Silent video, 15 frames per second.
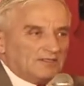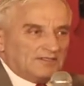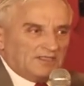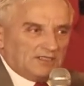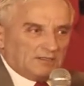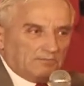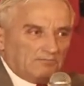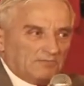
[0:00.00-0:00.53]

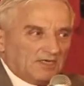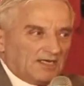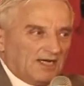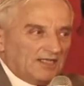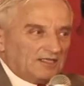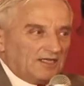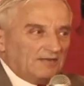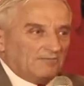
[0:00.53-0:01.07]
This
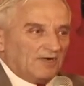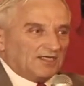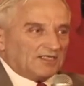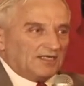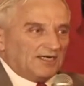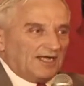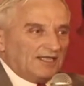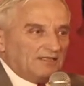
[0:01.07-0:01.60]
country
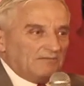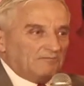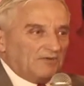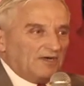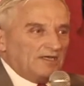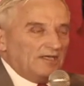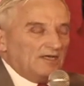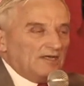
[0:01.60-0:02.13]
must run
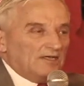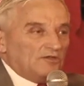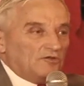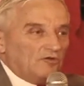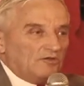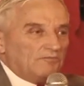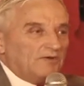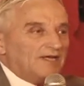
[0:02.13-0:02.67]

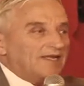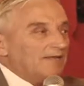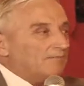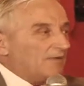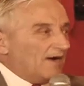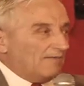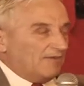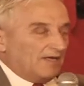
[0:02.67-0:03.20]
not by
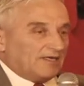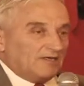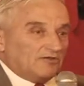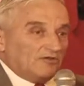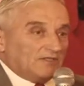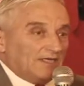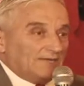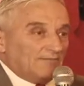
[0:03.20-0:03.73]
Republican
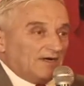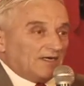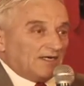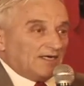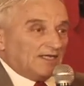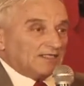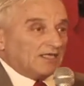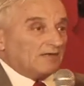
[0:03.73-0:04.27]
or
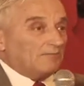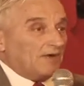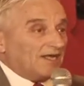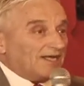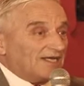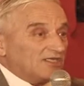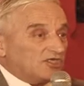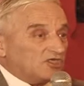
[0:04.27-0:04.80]
Democratic, by
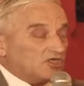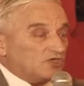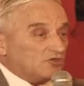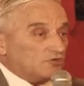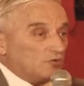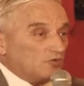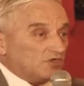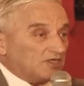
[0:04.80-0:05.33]

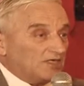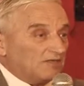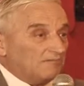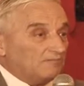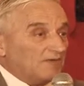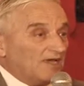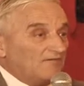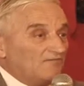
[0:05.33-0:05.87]

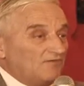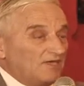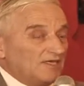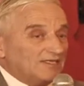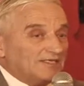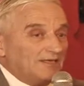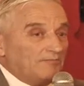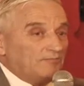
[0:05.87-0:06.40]
Constitution, by
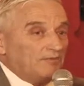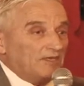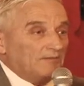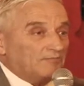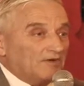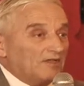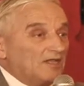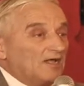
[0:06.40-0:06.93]
we, the
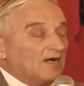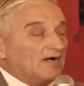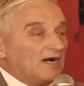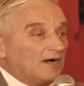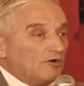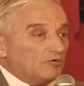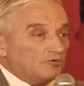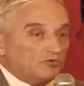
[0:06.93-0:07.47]
people.
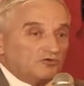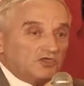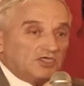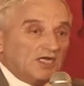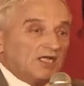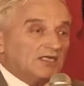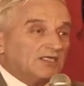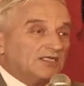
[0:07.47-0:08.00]
How to
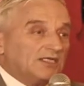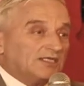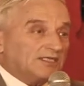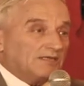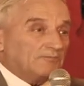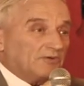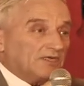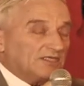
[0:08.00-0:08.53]
change this
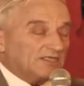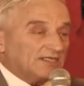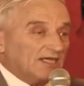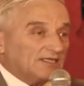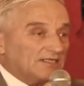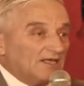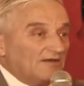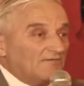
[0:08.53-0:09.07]

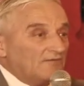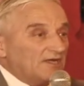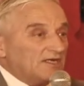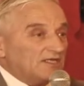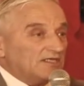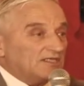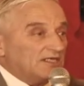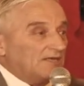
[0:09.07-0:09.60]
process?
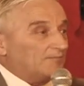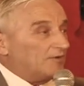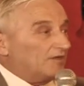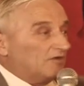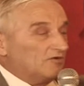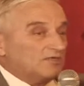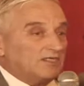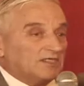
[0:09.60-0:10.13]
Very
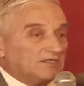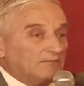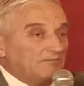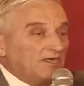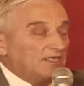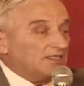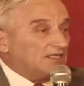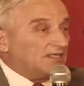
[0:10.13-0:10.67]
simple. Or this
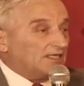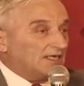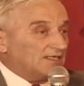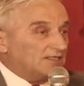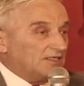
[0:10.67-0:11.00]
meeting,